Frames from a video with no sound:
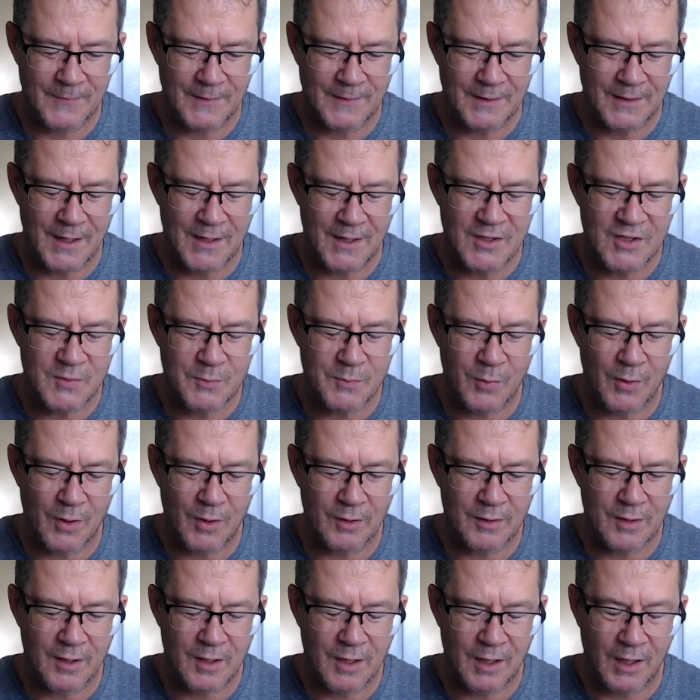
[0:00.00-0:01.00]

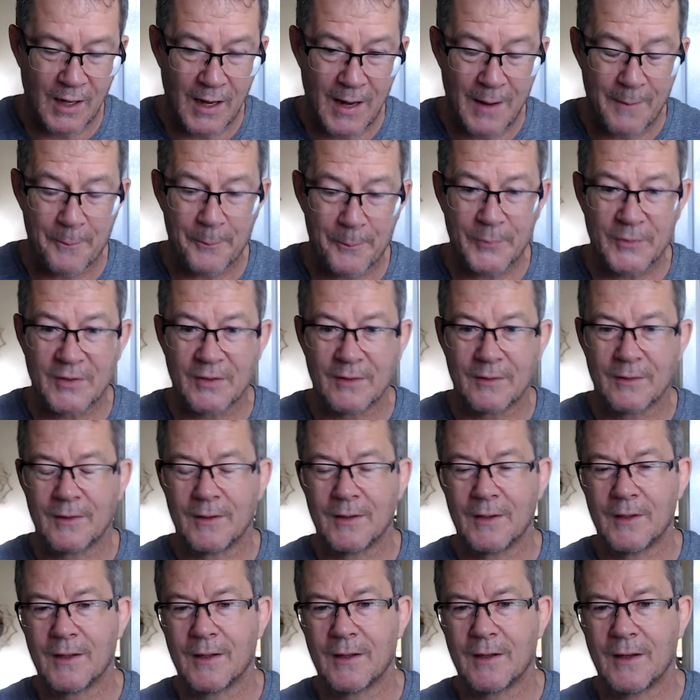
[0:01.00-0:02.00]
Ginsberg Klempt,
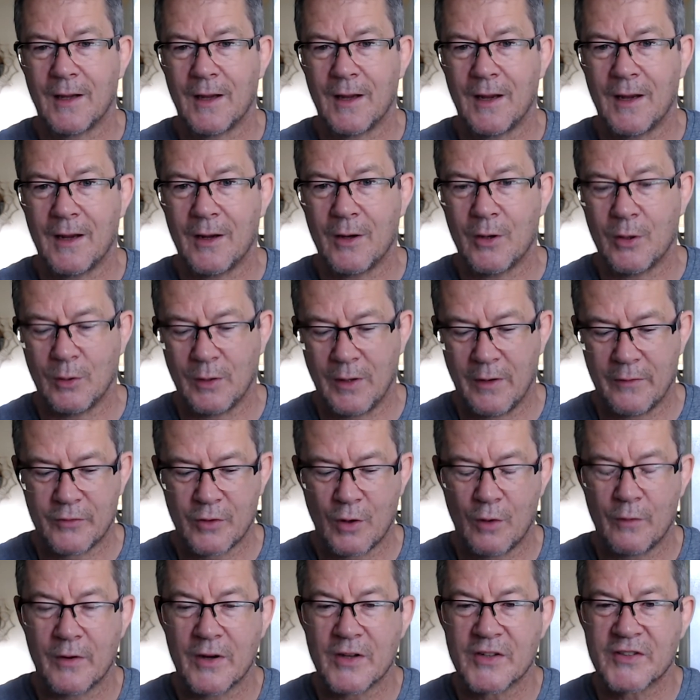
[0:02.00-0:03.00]
who lives
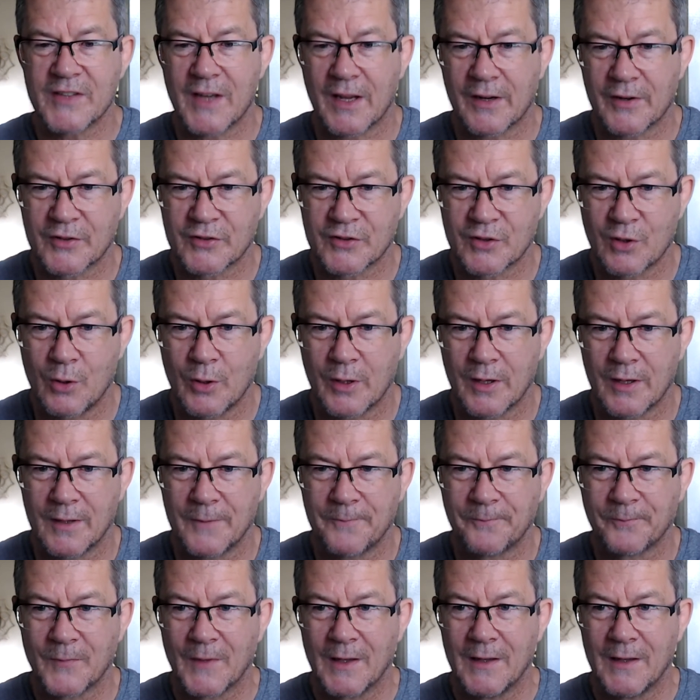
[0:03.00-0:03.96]
over in Sarasota,